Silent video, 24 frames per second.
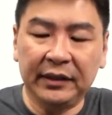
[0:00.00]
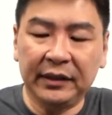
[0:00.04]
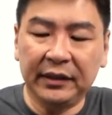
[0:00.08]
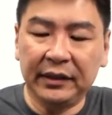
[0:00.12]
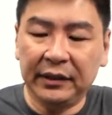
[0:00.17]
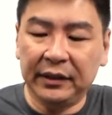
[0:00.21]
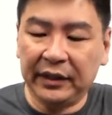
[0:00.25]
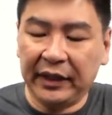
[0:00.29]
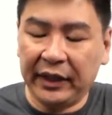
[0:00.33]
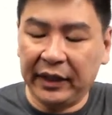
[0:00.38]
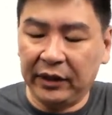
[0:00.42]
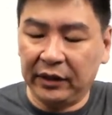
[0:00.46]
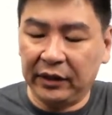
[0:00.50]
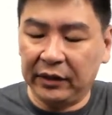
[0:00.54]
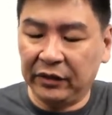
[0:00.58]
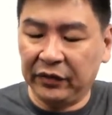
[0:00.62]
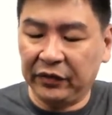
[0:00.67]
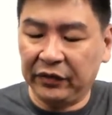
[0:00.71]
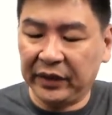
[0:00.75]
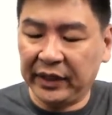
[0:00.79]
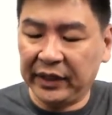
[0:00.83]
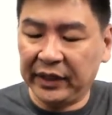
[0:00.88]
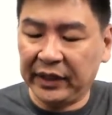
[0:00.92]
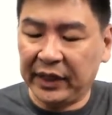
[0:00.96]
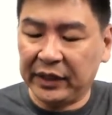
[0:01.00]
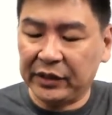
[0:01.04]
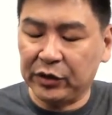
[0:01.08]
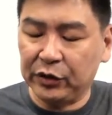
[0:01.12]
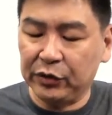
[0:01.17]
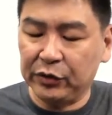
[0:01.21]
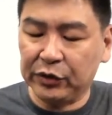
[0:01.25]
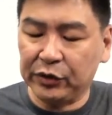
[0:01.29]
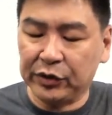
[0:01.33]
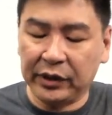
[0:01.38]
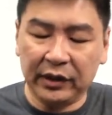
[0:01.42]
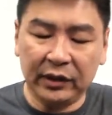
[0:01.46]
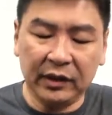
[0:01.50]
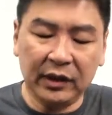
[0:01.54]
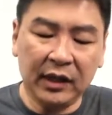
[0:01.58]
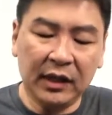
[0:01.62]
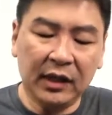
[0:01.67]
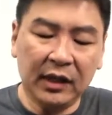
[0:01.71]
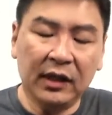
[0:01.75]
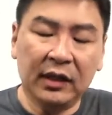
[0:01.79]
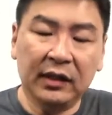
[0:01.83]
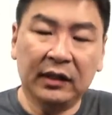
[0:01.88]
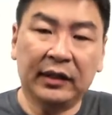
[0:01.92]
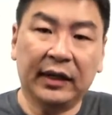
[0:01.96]
Okay, on the front as usual,
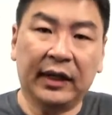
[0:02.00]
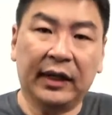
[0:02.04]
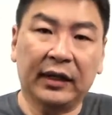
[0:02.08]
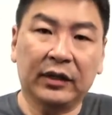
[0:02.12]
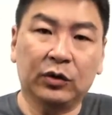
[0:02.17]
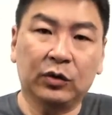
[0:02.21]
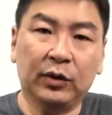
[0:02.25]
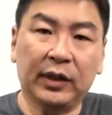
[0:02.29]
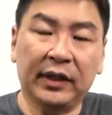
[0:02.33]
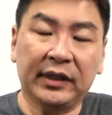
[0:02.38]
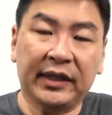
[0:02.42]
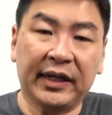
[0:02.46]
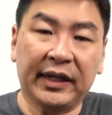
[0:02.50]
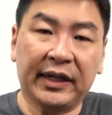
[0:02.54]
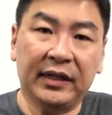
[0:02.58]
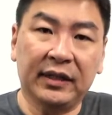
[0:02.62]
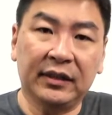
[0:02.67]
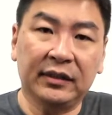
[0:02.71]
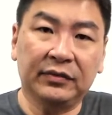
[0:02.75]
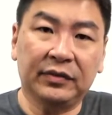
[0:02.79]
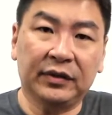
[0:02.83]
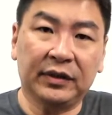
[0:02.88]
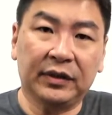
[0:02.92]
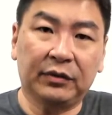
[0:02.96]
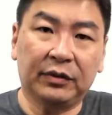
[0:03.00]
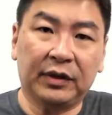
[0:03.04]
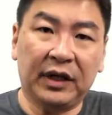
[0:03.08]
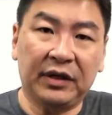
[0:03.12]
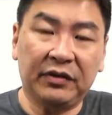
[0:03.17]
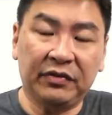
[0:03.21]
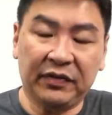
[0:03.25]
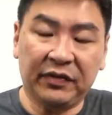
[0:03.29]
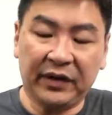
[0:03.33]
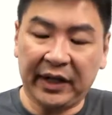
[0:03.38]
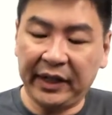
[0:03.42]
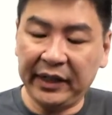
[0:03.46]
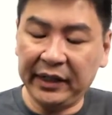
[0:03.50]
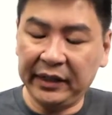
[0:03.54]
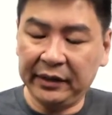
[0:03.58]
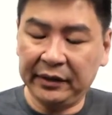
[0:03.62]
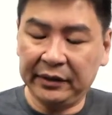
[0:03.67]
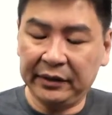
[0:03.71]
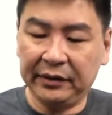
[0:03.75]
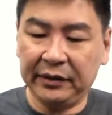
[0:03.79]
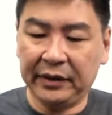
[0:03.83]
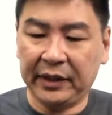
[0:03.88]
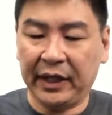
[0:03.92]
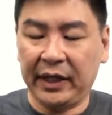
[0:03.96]
there are two antennas for the Wi-Fi.
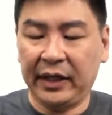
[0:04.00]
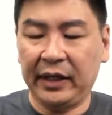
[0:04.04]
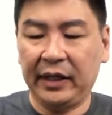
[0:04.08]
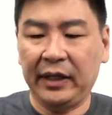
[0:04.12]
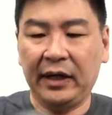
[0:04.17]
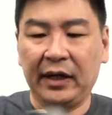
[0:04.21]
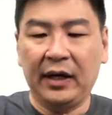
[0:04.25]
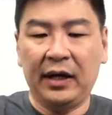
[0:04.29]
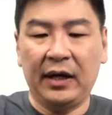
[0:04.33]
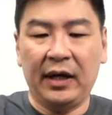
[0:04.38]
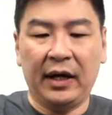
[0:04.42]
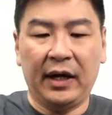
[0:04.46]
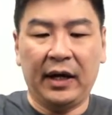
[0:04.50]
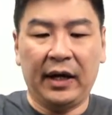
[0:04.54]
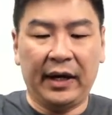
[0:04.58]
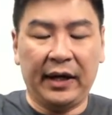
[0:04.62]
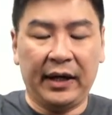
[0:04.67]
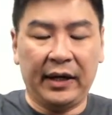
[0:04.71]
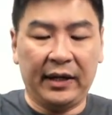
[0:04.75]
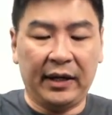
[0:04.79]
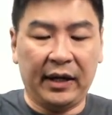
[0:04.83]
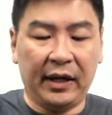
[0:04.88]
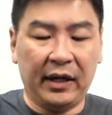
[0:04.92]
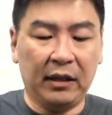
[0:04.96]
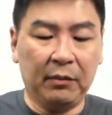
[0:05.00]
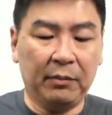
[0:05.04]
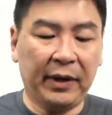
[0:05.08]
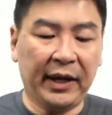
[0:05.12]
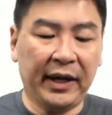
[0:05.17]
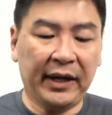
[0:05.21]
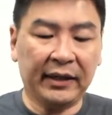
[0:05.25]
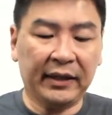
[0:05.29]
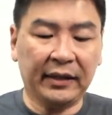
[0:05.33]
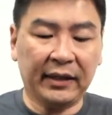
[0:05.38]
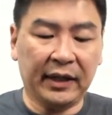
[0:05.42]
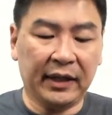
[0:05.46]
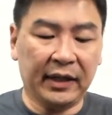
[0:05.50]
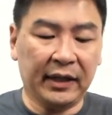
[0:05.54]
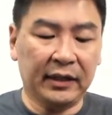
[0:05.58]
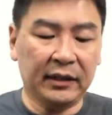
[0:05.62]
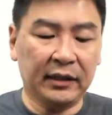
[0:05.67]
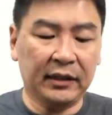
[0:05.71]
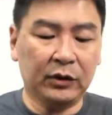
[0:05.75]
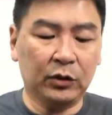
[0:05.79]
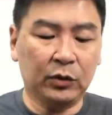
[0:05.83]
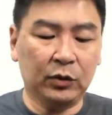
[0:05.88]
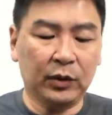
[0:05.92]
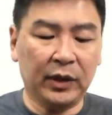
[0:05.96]
Okay, and at the back there are the
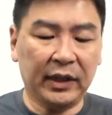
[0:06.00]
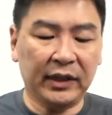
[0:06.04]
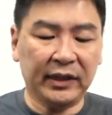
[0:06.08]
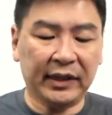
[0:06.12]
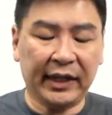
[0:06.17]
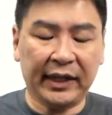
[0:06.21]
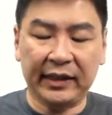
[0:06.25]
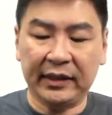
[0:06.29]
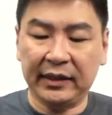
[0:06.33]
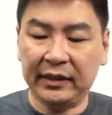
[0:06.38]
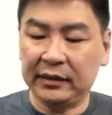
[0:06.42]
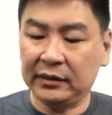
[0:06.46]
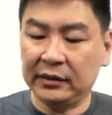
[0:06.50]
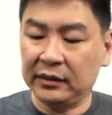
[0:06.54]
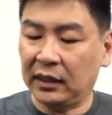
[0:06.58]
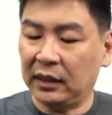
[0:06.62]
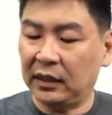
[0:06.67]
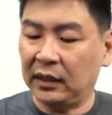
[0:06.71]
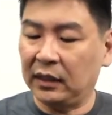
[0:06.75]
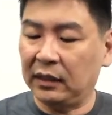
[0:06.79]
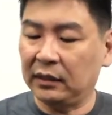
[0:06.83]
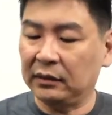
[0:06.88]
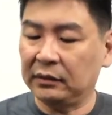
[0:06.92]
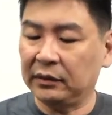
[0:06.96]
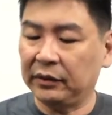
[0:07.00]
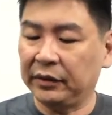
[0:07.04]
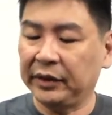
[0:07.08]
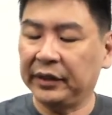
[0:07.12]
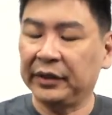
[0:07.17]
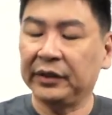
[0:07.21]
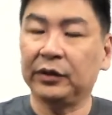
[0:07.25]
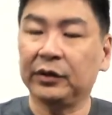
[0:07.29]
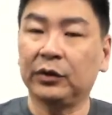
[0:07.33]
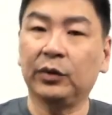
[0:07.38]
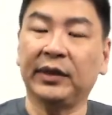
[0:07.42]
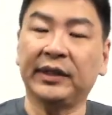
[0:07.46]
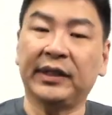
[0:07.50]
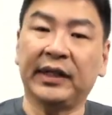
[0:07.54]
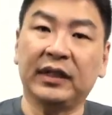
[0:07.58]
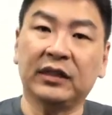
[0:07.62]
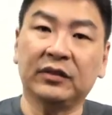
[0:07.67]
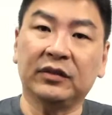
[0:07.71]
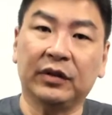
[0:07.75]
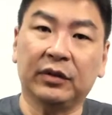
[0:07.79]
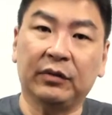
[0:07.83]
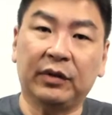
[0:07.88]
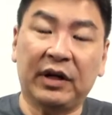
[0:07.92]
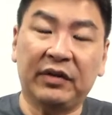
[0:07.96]
two antennas. Two antennas for
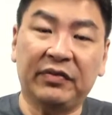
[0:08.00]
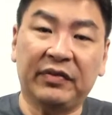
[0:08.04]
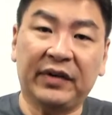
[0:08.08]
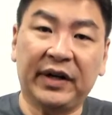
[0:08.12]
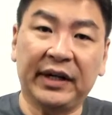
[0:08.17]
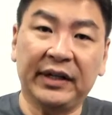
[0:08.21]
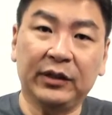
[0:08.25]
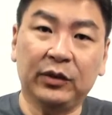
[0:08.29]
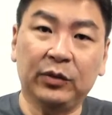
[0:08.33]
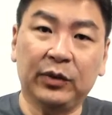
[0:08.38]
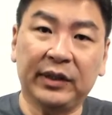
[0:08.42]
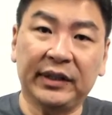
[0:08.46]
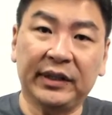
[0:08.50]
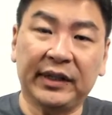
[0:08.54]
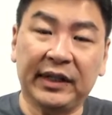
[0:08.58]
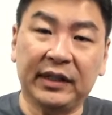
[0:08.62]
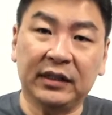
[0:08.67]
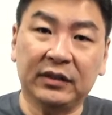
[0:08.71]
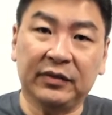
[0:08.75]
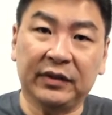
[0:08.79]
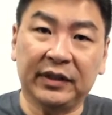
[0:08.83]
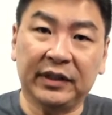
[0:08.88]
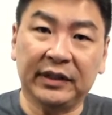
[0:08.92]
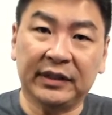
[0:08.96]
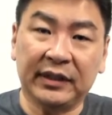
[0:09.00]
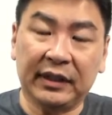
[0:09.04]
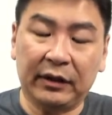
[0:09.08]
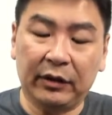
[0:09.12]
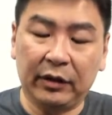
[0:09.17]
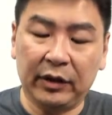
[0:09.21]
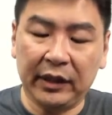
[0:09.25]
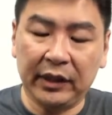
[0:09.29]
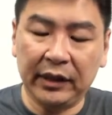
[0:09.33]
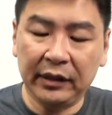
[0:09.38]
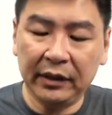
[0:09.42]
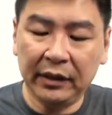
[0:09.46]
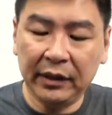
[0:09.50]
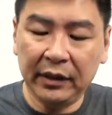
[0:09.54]
the Wi-Fi, two antennas for the cellular.